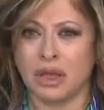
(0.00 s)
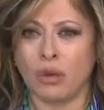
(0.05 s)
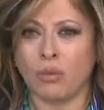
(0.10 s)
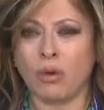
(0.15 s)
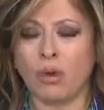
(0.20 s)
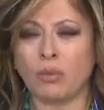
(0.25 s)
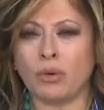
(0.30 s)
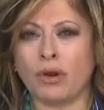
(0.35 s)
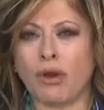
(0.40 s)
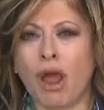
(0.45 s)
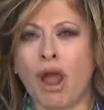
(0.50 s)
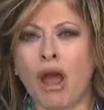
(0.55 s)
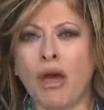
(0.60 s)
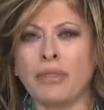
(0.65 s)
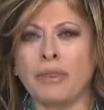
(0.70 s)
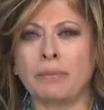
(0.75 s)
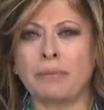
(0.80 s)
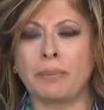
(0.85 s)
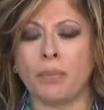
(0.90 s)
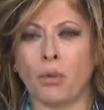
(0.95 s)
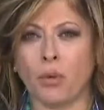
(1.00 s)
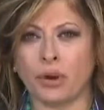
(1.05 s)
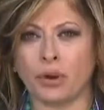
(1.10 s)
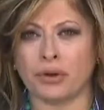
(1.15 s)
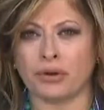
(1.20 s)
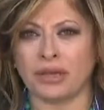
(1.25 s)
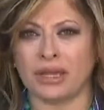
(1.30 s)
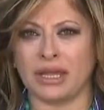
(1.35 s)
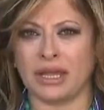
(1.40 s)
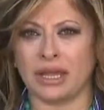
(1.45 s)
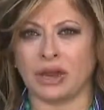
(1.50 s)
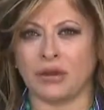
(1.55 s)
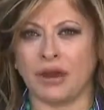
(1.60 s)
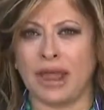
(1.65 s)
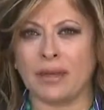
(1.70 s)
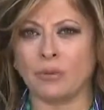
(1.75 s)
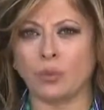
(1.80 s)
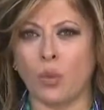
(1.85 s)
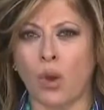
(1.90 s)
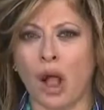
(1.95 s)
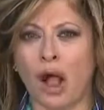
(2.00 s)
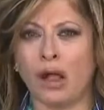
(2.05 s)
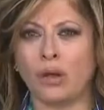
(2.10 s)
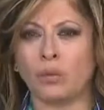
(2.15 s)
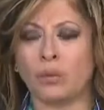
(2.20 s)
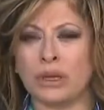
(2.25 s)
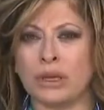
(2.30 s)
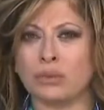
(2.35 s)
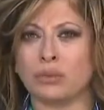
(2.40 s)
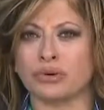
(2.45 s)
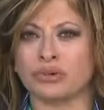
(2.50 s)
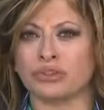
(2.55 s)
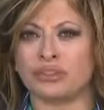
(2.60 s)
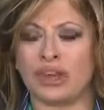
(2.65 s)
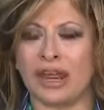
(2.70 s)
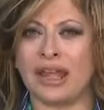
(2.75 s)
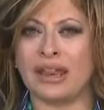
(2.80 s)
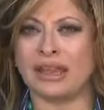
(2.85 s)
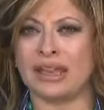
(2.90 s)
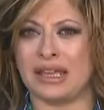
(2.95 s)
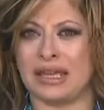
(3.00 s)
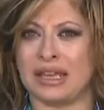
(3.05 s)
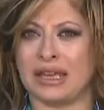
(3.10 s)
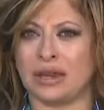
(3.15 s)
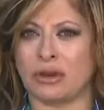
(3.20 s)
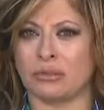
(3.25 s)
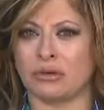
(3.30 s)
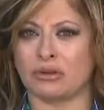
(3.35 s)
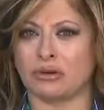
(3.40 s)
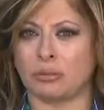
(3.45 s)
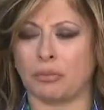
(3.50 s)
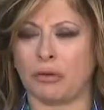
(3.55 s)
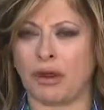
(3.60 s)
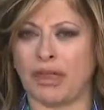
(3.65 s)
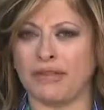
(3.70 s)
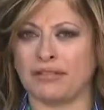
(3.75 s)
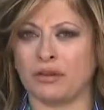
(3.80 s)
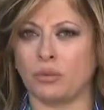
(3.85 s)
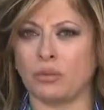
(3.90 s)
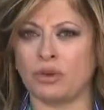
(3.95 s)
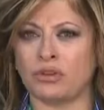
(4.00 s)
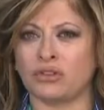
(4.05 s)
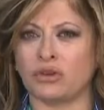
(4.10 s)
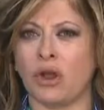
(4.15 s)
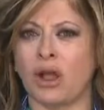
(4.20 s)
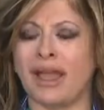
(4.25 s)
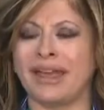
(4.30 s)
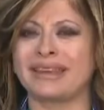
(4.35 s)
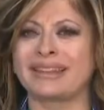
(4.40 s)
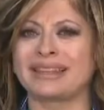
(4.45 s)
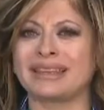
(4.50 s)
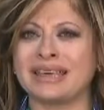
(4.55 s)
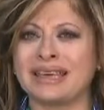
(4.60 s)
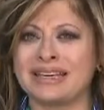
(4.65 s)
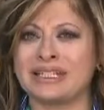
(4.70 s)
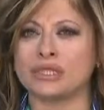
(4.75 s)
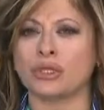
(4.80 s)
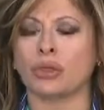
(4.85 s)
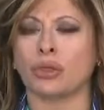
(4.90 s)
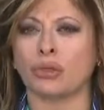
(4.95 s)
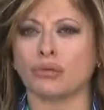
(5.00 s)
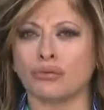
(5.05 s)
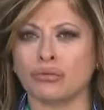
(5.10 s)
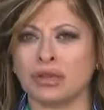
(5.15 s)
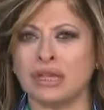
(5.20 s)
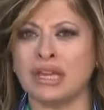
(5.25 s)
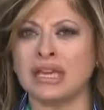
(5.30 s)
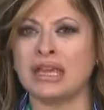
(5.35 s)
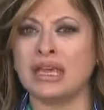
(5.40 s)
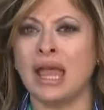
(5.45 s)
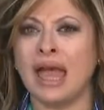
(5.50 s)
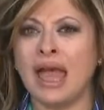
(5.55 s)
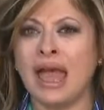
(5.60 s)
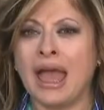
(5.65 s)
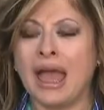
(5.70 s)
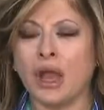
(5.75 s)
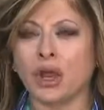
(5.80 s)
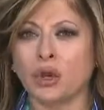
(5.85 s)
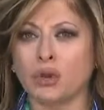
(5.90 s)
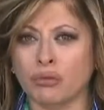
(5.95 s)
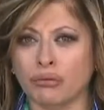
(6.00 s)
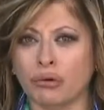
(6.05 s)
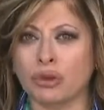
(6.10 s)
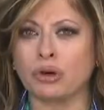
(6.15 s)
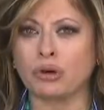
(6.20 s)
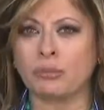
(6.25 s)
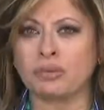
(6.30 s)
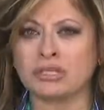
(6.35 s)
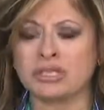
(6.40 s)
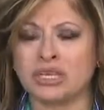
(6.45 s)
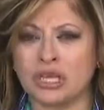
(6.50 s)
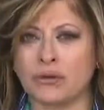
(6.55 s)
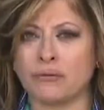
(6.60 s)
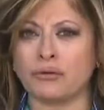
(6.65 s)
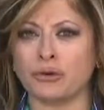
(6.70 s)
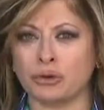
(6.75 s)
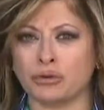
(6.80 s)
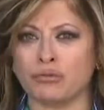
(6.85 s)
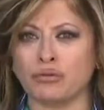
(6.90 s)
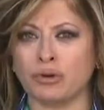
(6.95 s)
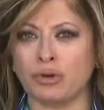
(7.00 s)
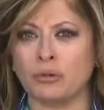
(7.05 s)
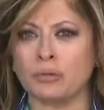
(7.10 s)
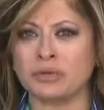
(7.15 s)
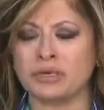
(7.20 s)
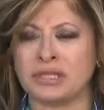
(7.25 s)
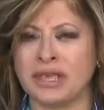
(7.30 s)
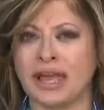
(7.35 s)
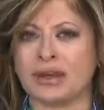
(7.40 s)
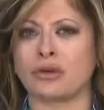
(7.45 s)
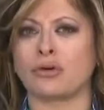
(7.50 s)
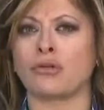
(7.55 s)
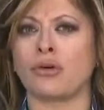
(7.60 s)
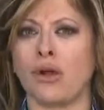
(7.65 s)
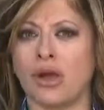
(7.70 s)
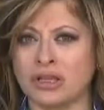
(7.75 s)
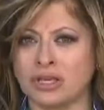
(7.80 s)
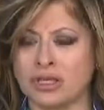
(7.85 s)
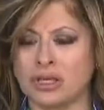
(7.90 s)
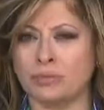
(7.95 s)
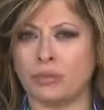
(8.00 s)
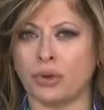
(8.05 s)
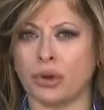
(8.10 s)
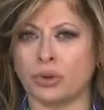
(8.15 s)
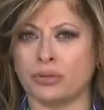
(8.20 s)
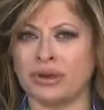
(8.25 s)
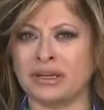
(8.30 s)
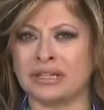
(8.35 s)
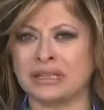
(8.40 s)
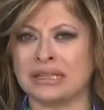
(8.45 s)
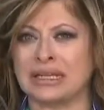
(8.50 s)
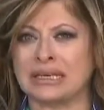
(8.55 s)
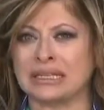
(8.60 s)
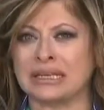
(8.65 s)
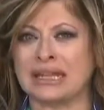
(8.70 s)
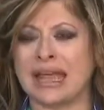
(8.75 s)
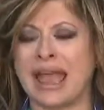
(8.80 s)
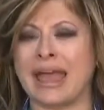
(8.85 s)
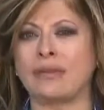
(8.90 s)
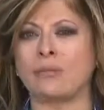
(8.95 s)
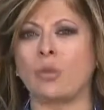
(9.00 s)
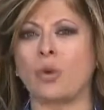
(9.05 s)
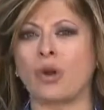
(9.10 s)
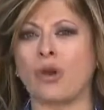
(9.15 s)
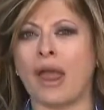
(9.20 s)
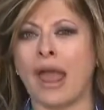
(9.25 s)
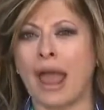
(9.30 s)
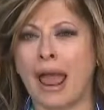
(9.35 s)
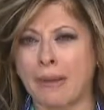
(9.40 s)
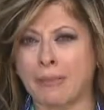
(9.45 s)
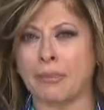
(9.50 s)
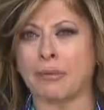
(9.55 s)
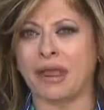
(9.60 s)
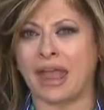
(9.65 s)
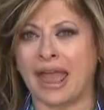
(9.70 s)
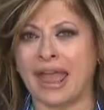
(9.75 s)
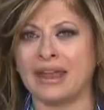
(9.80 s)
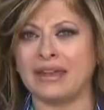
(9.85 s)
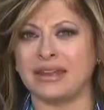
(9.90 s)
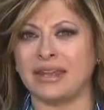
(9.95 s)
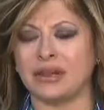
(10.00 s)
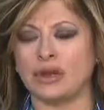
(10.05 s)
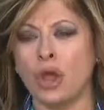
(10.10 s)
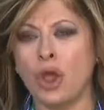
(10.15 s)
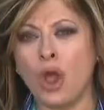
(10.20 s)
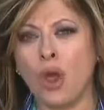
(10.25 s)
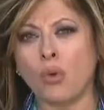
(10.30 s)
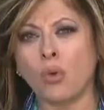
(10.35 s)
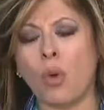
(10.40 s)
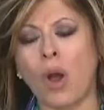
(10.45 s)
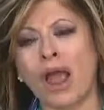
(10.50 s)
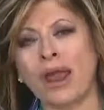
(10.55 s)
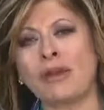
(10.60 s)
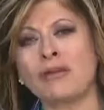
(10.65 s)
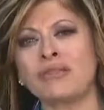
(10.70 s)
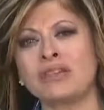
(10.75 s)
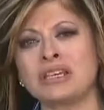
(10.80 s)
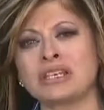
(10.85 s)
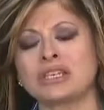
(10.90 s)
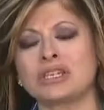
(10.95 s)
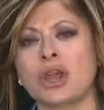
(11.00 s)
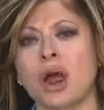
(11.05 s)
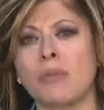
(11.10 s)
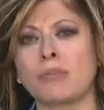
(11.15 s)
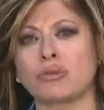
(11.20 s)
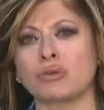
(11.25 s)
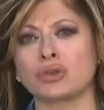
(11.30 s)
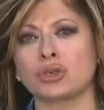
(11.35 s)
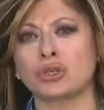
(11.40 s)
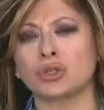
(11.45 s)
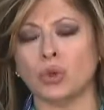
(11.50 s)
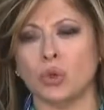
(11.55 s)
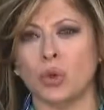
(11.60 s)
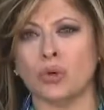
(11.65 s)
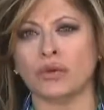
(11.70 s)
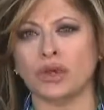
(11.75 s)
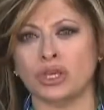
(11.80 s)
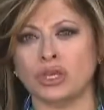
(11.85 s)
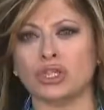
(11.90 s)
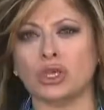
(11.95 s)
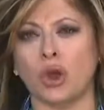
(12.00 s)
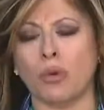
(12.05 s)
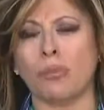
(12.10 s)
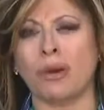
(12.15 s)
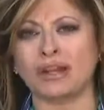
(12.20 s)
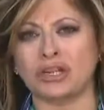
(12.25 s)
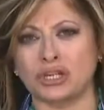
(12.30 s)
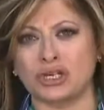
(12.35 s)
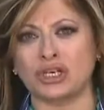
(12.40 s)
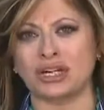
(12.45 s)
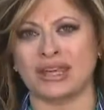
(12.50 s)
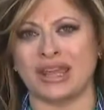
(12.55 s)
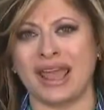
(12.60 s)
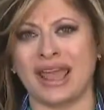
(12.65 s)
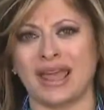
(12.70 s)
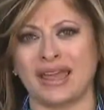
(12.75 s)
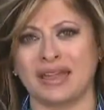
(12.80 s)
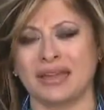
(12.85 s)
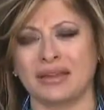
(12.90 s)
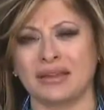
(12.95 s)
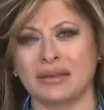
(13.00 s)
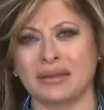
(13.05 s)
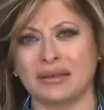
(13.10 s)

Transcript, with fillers: Well, we're on the border here, and while we were standing here, Mr. President, we saw at least three groups, different groups, that crossed the border illegally and were apprehended. Why are these numbers soaring so much today?